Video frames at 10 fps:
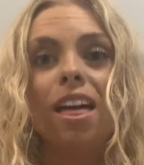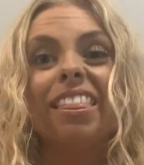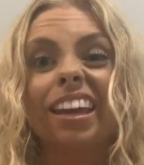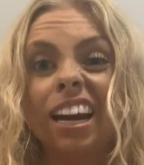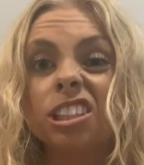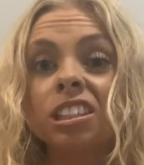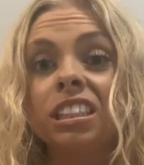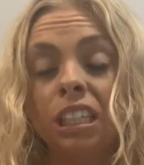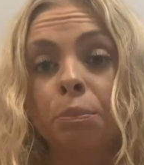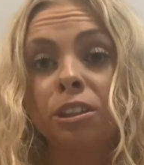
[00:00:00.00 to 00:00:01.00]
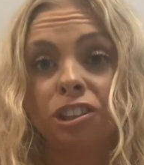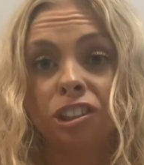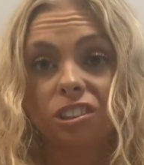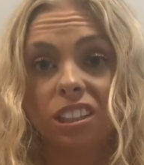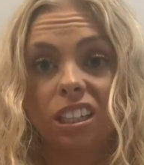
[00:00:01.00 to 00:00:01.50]
They can actually seep into
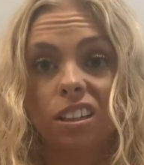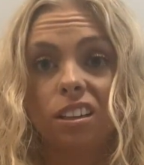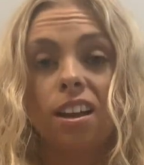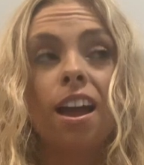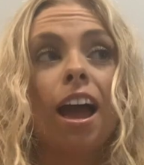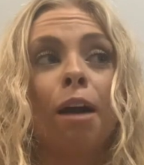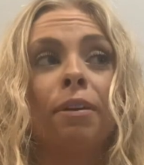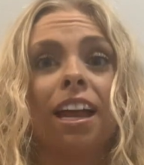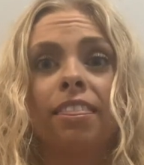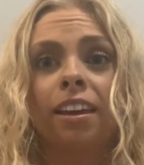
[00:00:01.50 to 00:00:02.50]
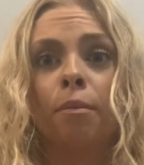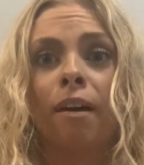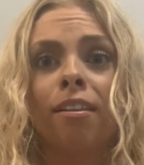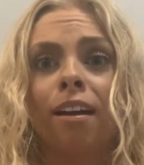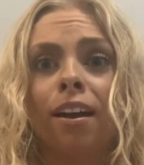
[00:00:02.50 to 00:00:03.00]
your skin. I mean, I think
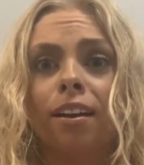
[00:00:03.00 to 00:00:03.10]
about